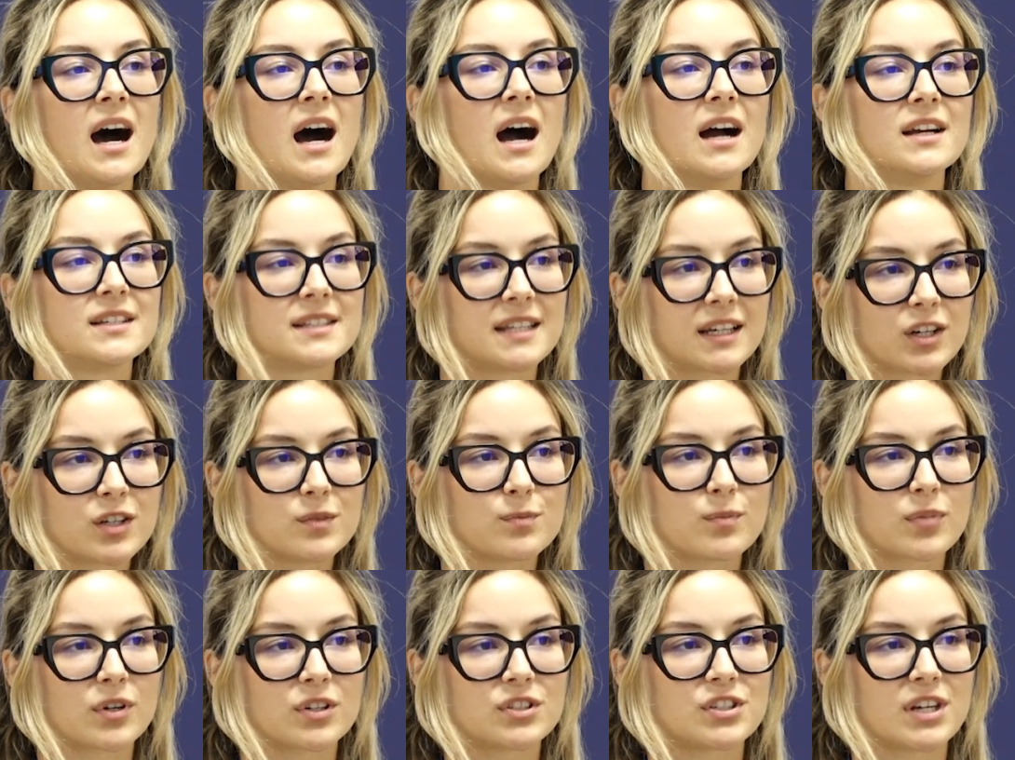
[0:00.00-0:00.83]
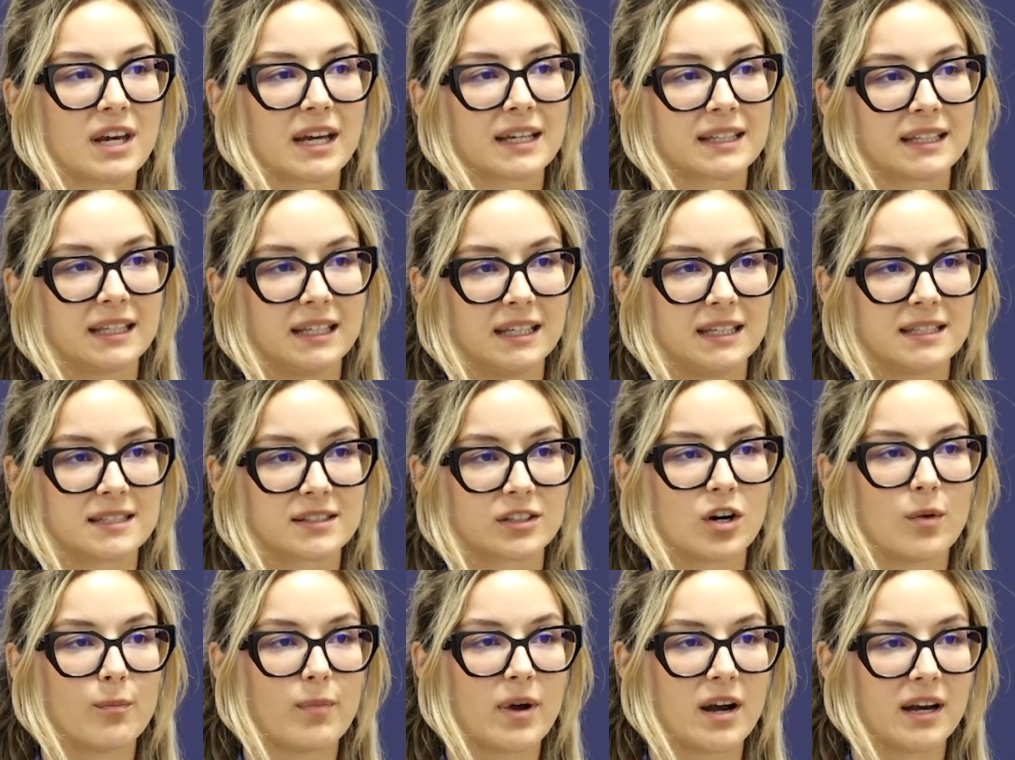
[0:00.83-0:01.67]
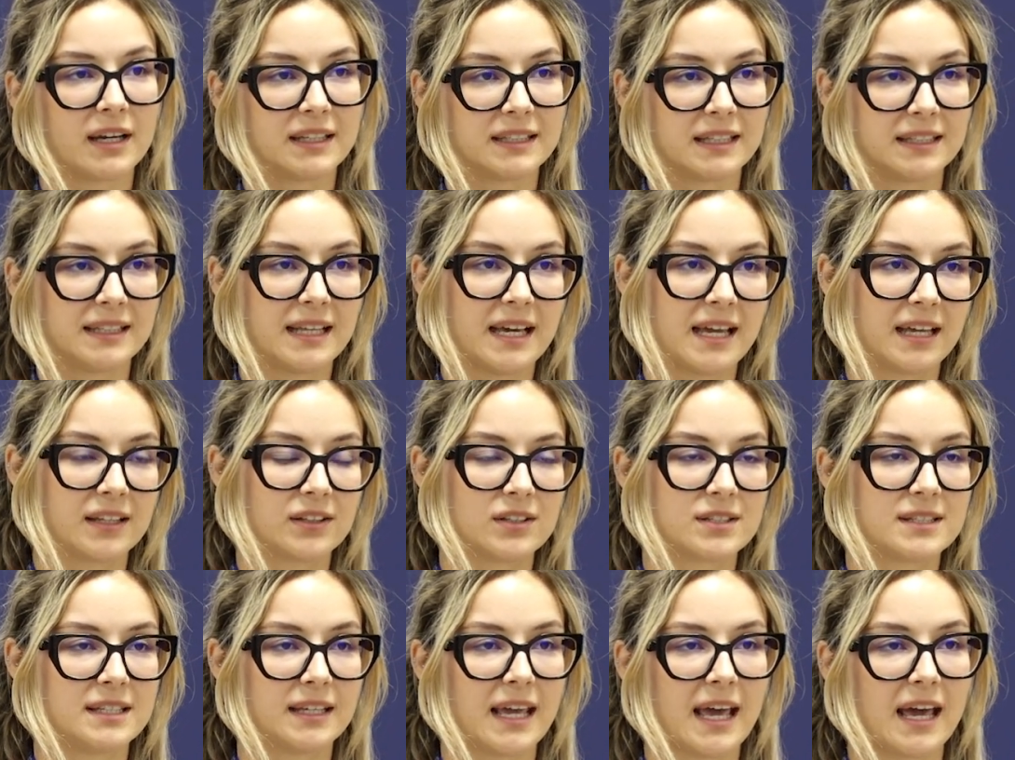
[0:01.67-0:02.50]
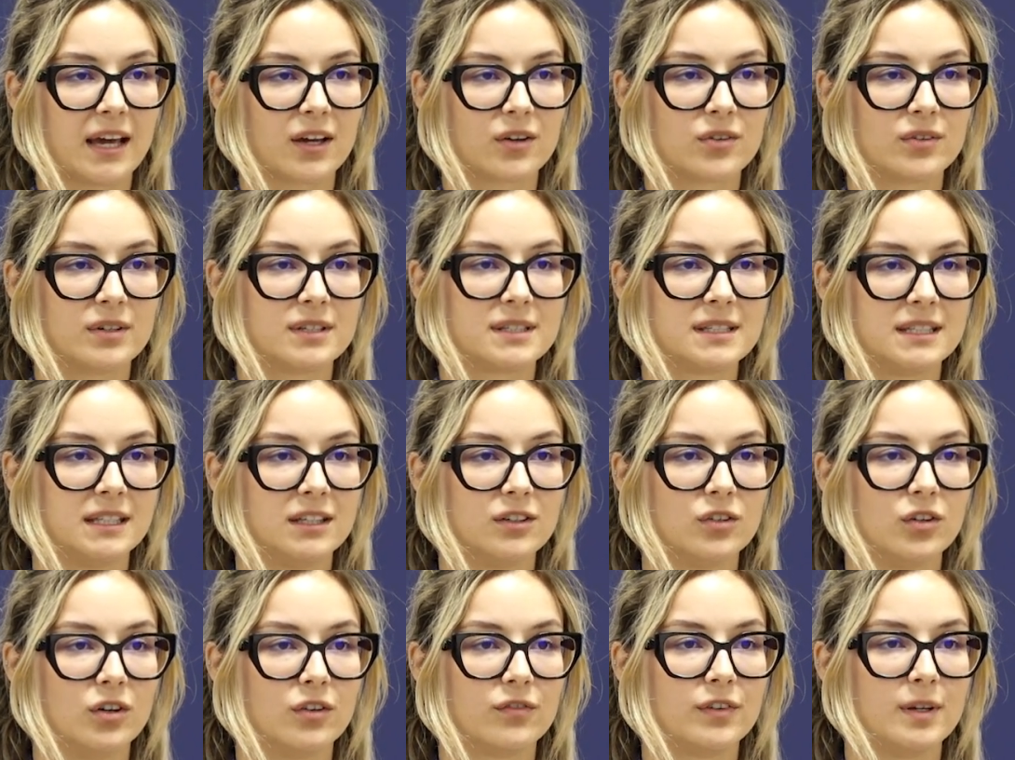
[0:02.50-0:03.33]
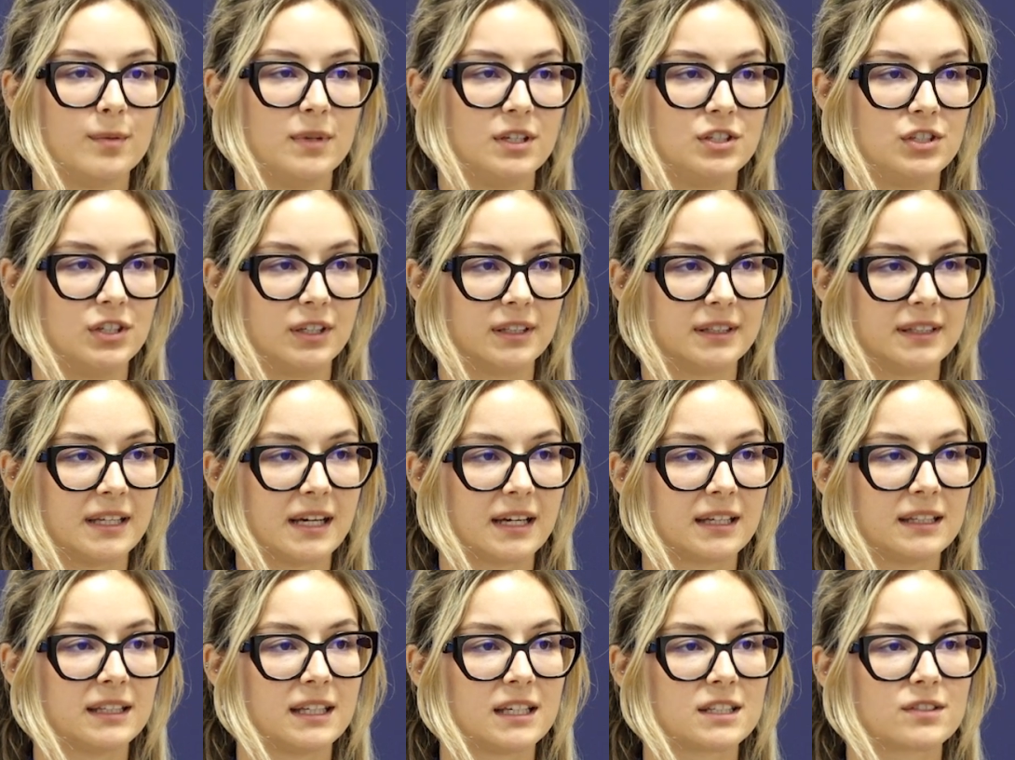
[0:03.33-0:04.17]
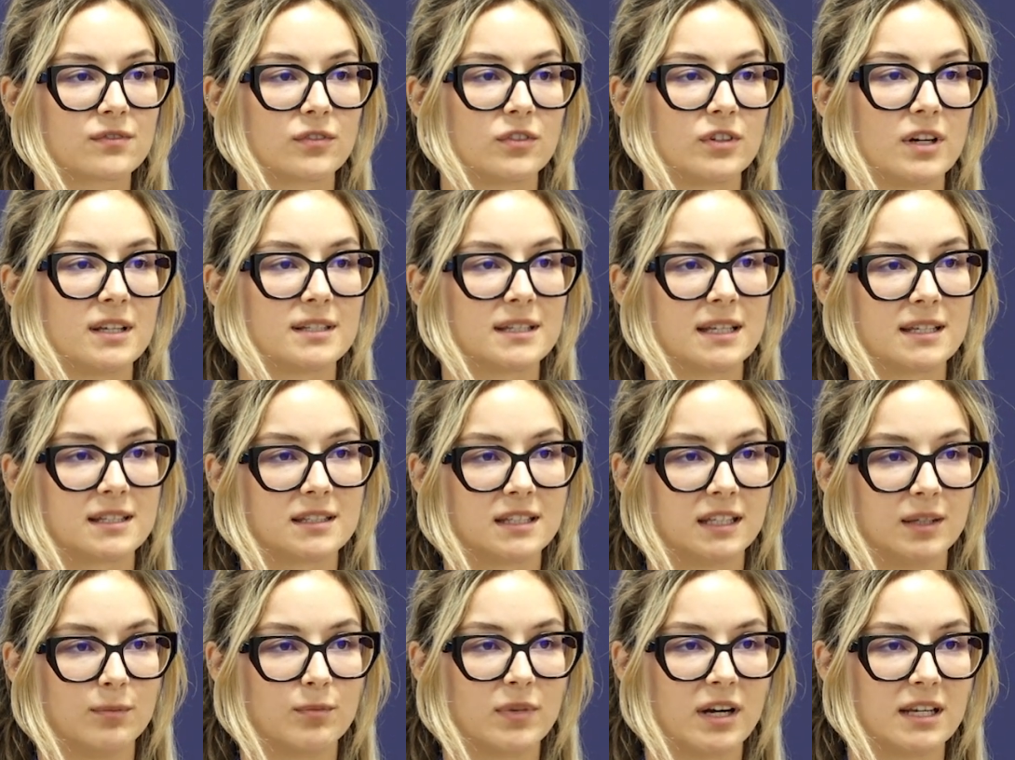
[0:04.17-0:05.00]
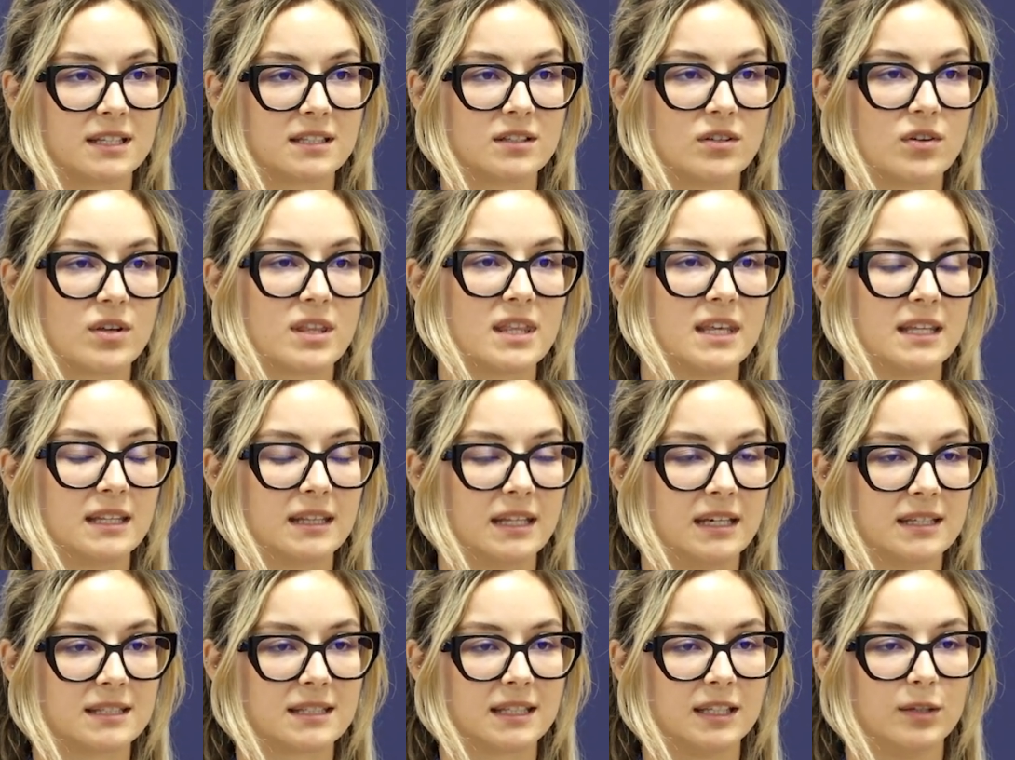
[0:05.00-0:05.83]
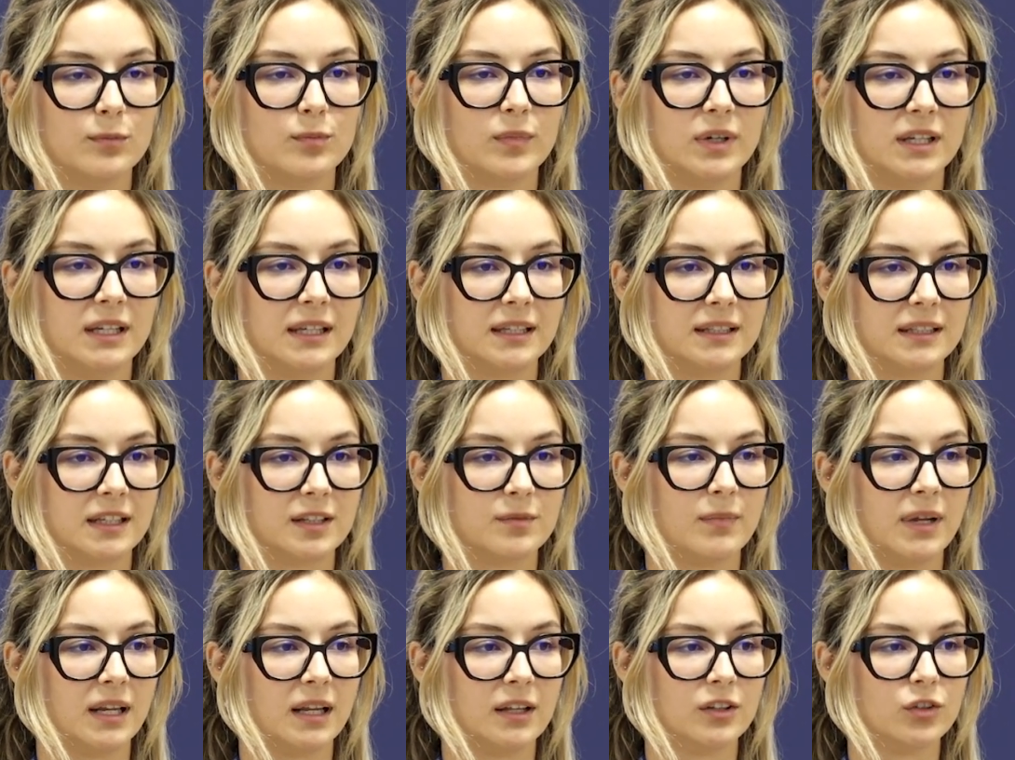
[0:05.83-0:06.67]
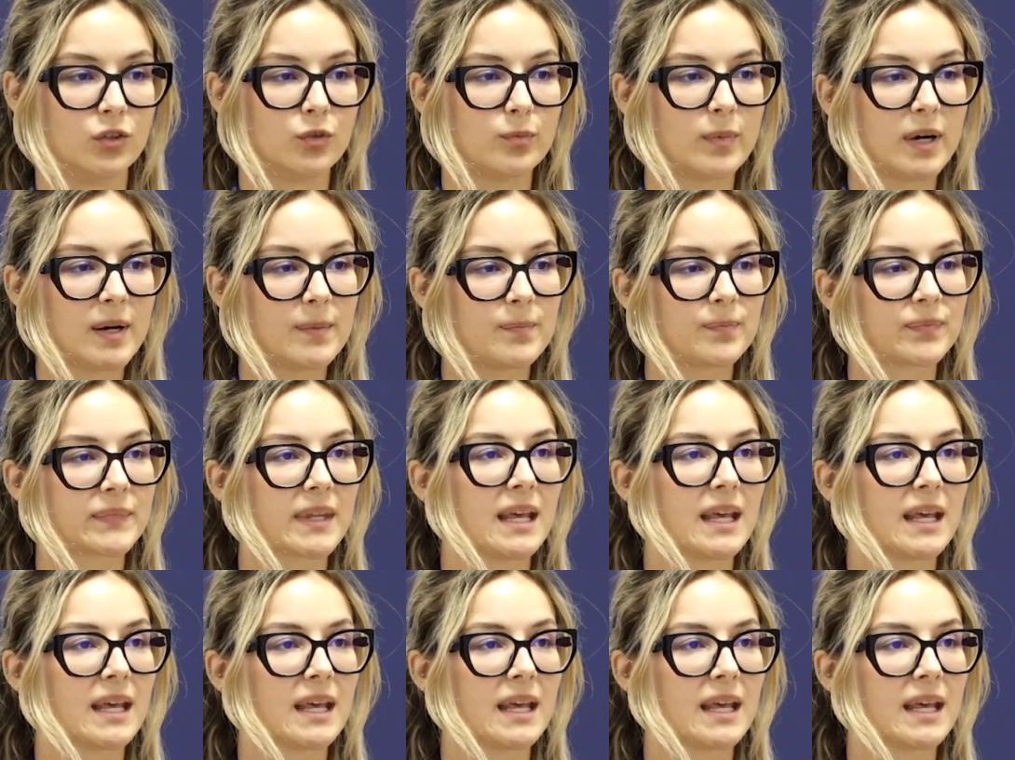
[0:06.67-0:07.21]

Our second project is comparing the diagnostic accuracy of imaging techniques for assessing Breslow thickness in malignant melanoma.